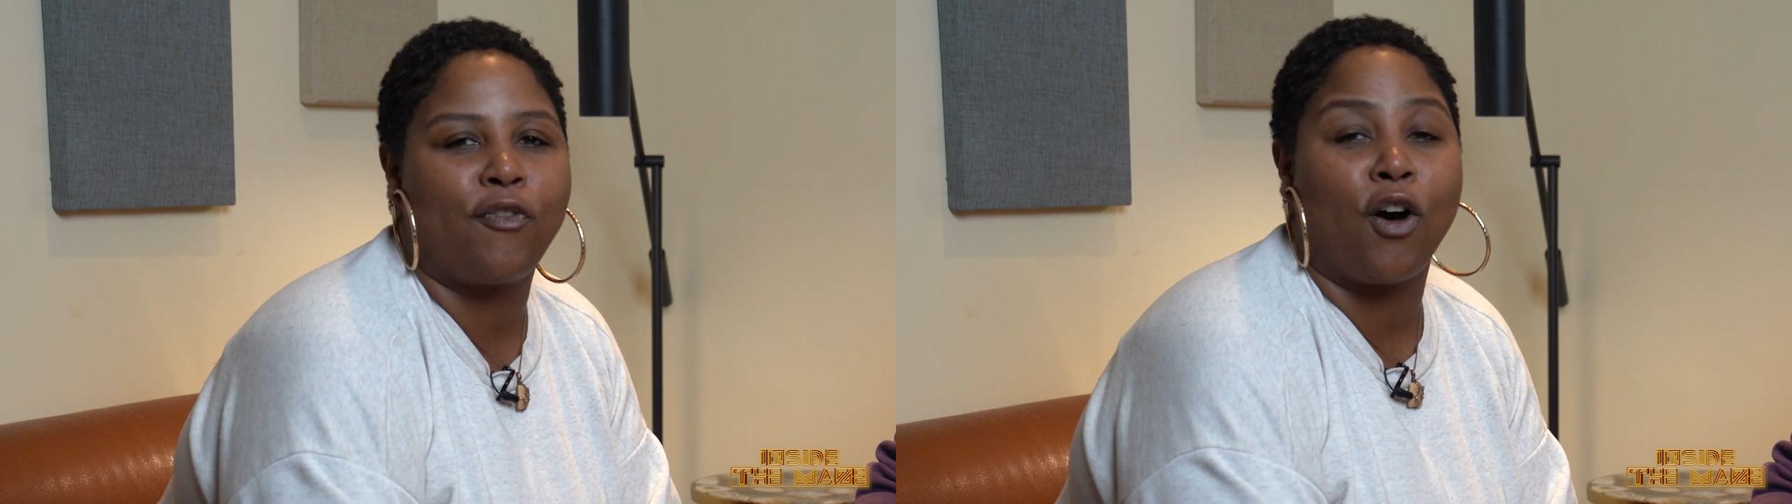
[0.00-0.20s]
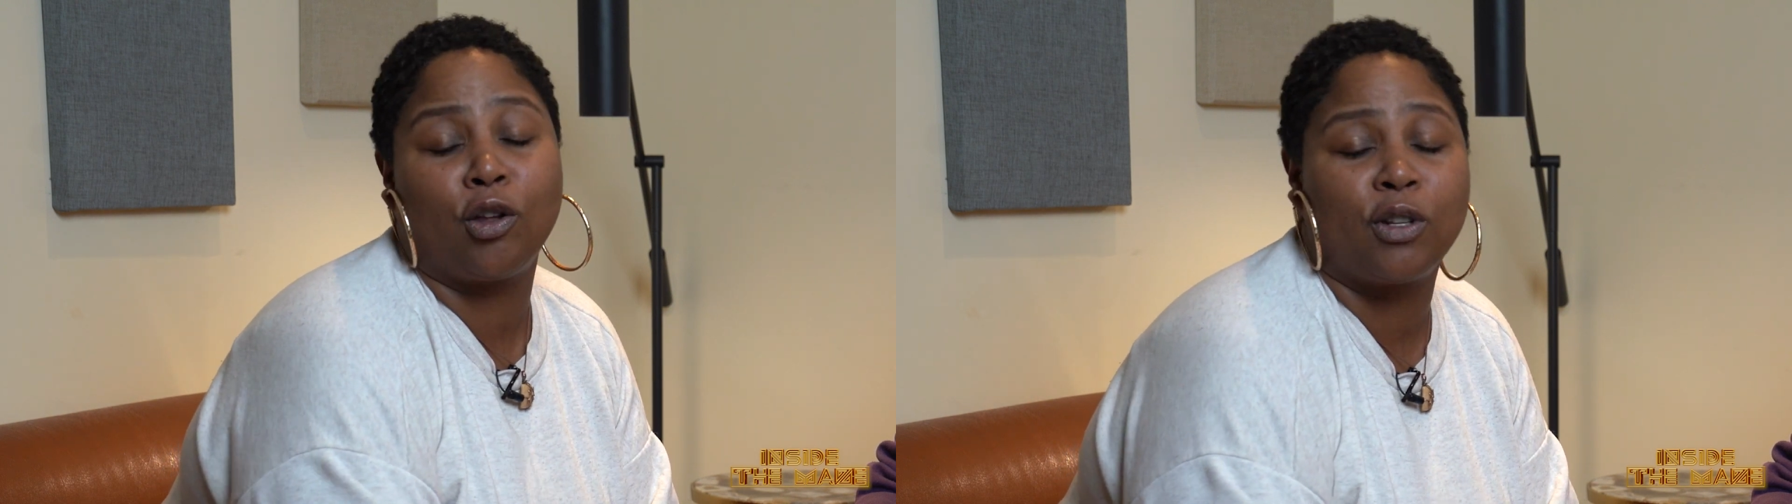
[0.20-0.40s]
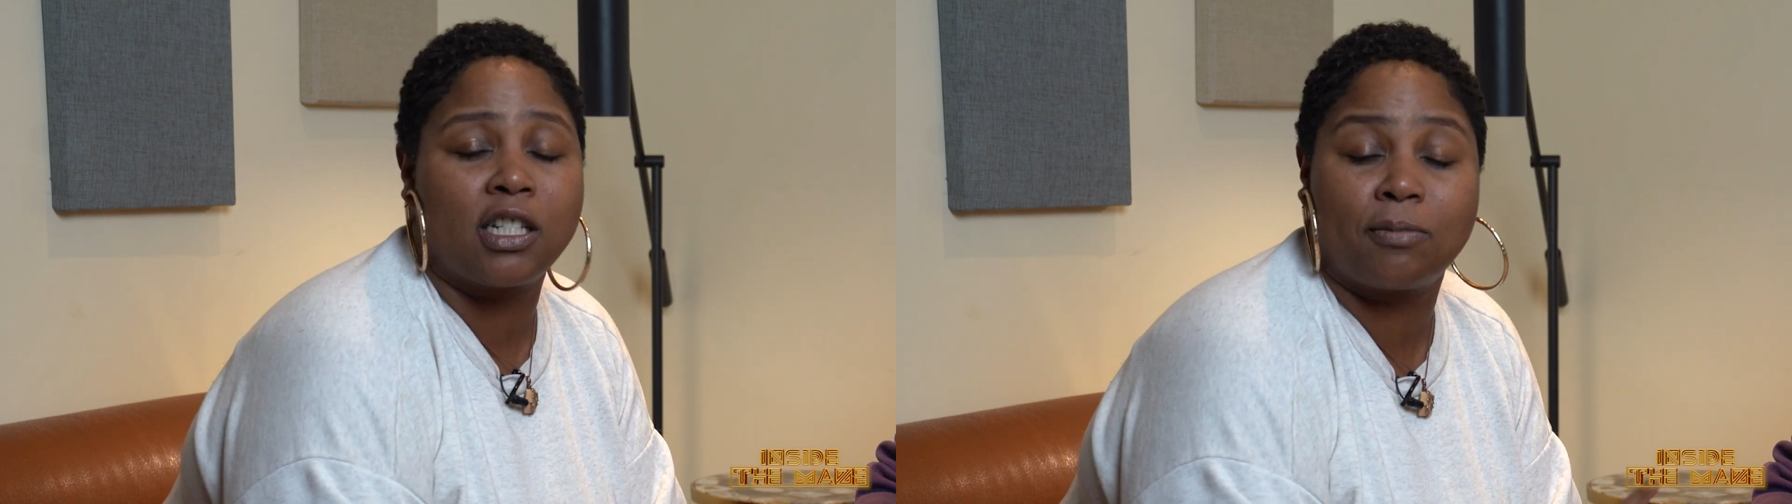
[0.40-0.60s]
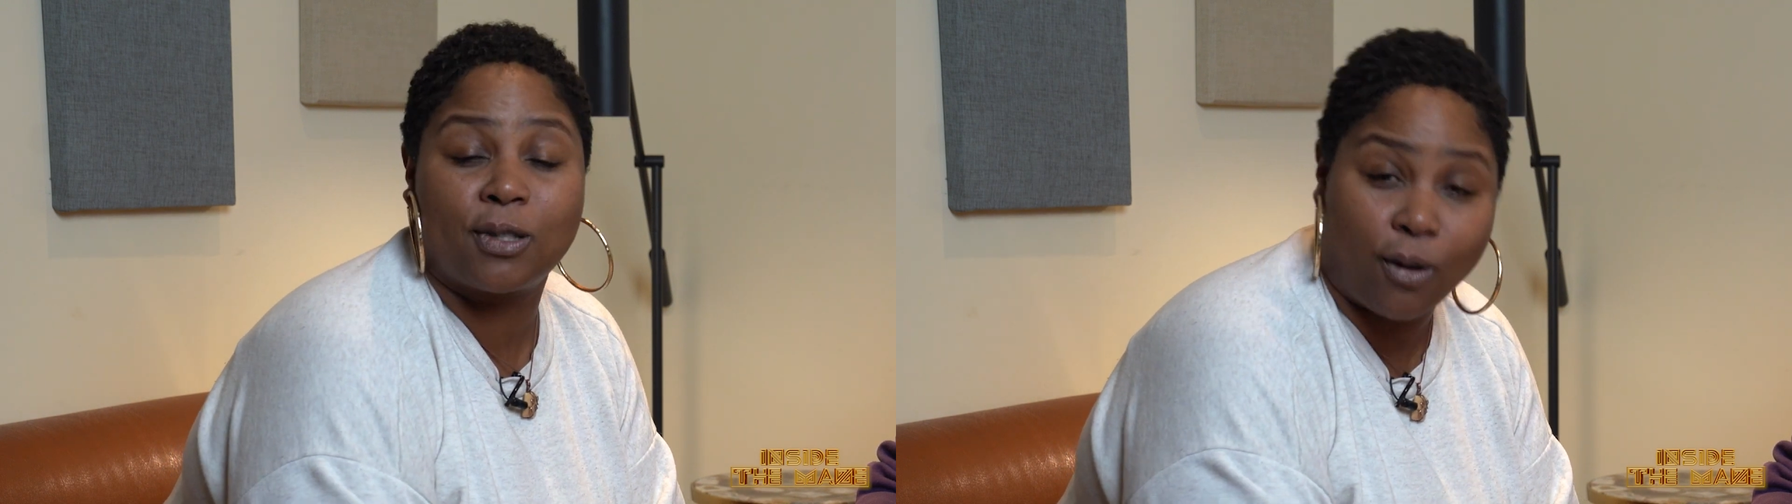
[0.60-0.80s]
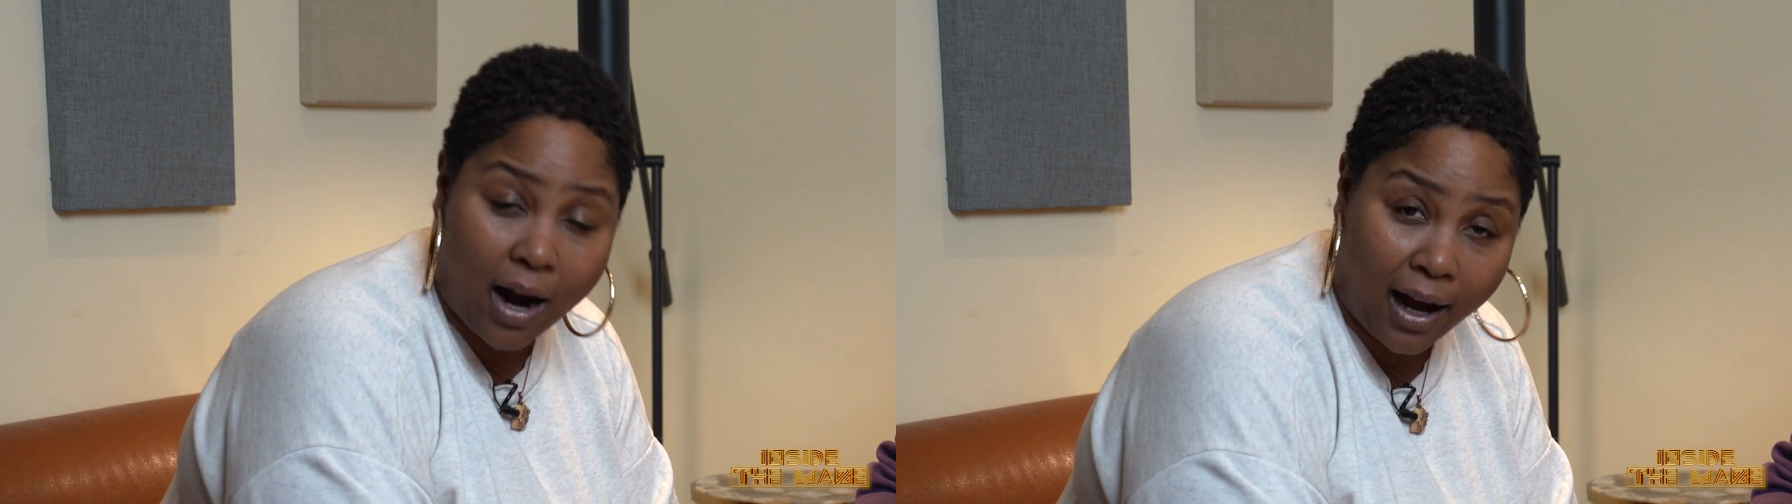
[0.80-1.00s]
follow, and
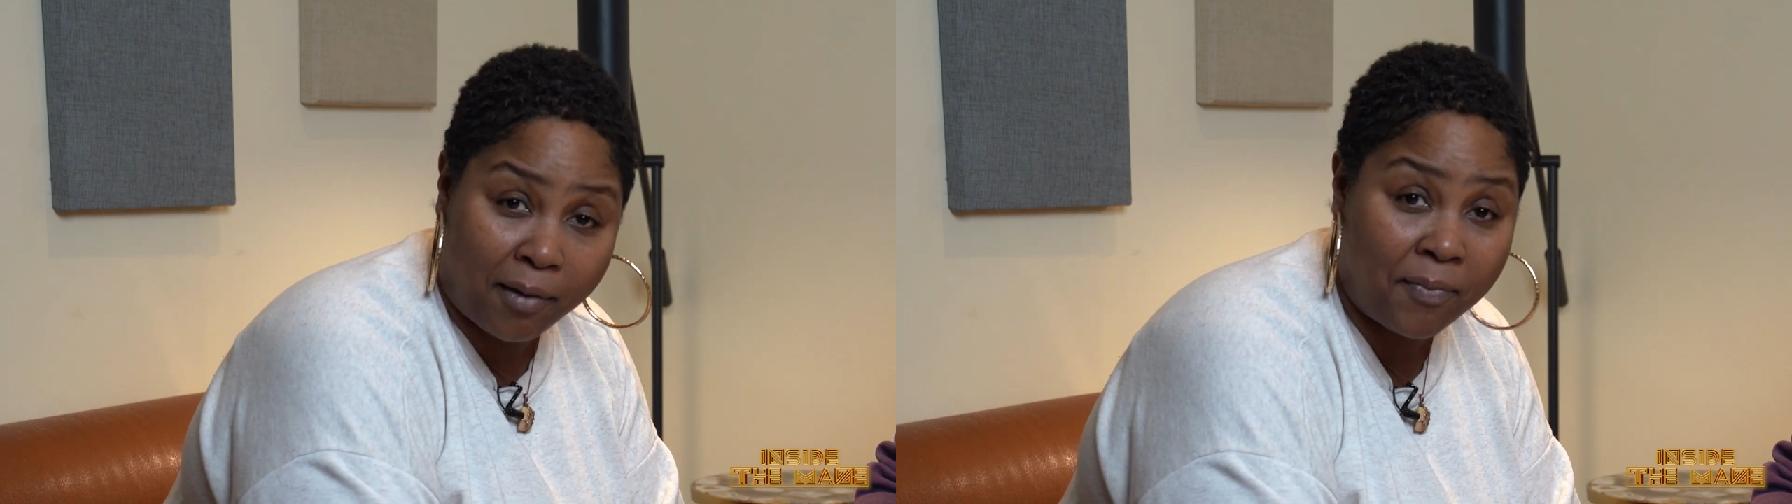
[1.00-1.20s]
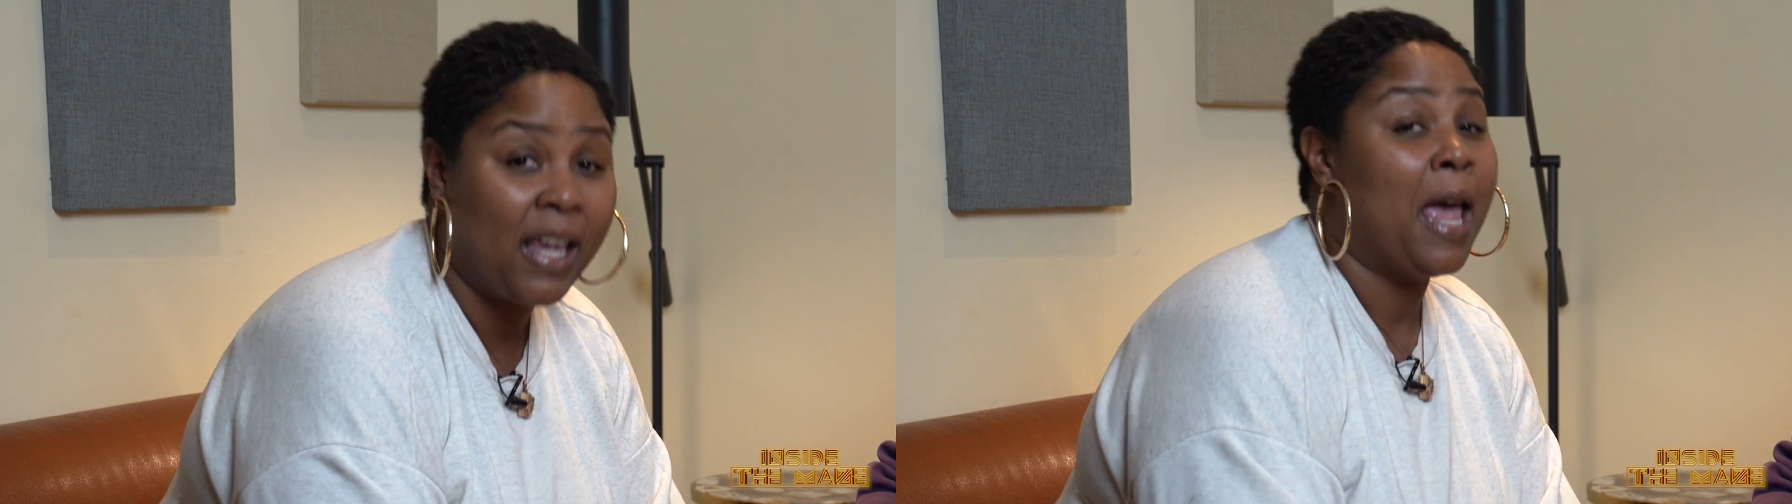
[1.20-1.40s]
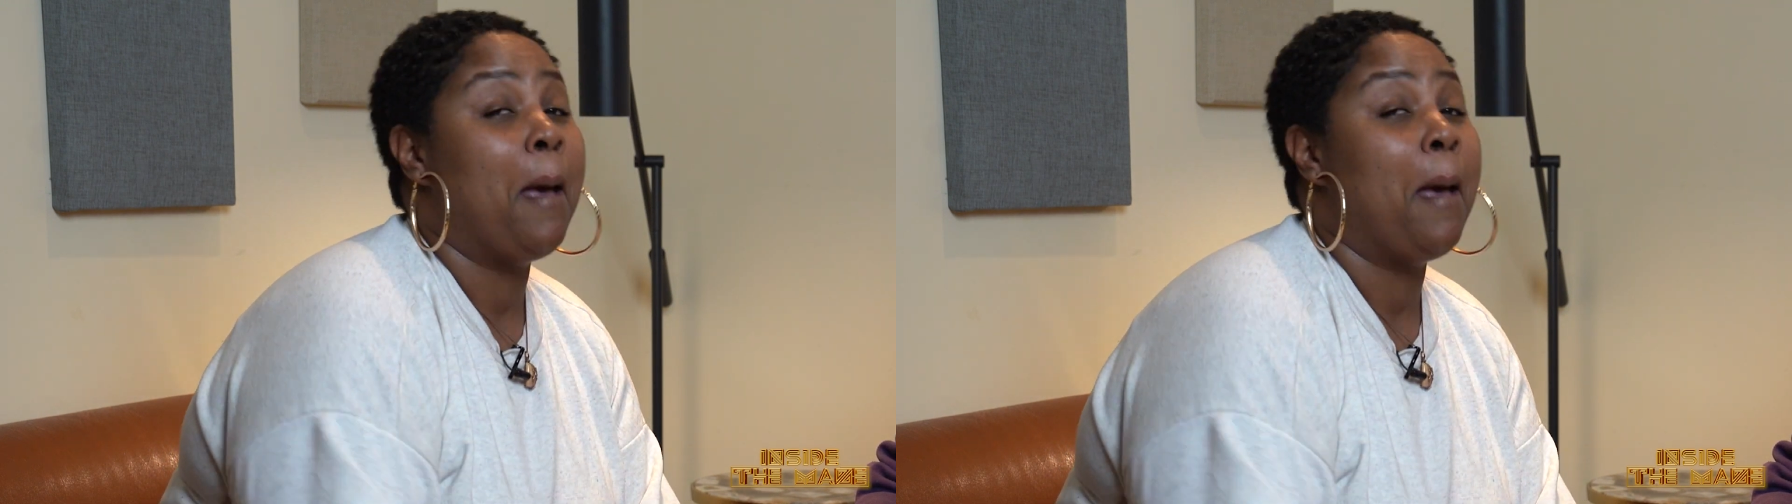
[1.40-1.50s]
subscribe.